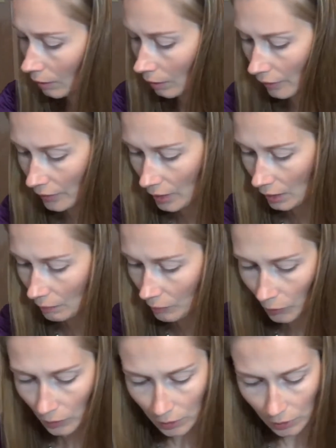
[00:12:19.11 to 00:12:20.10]
I think I'm
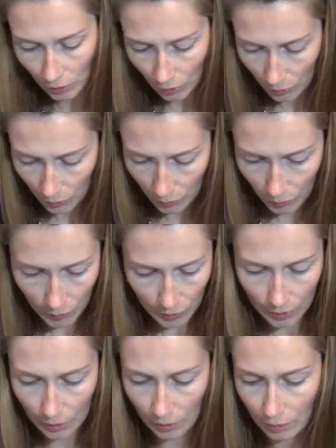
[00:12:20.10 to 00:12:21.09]
going to
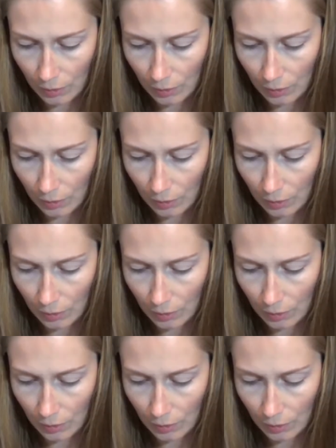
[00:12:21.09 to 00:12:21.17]
use,